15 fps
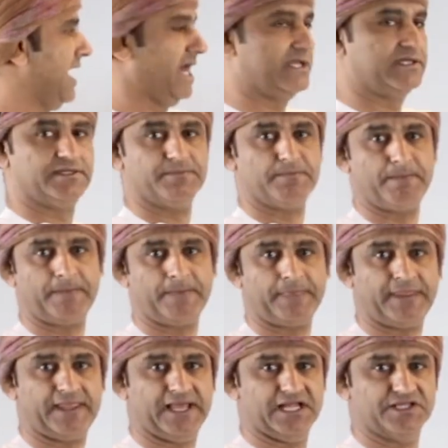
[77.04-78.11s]
and
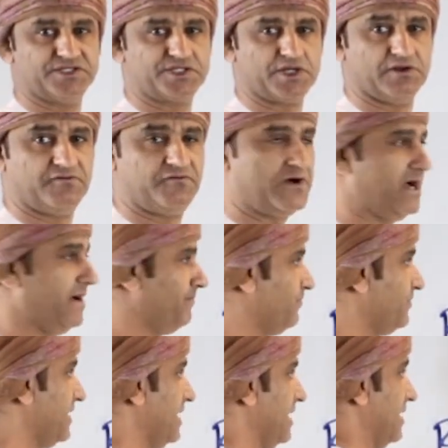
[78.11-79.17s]
sulfur,
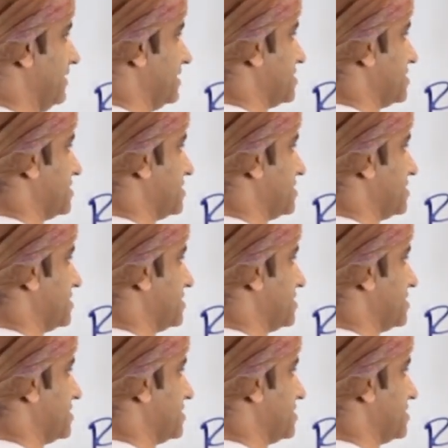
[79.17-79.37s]
and the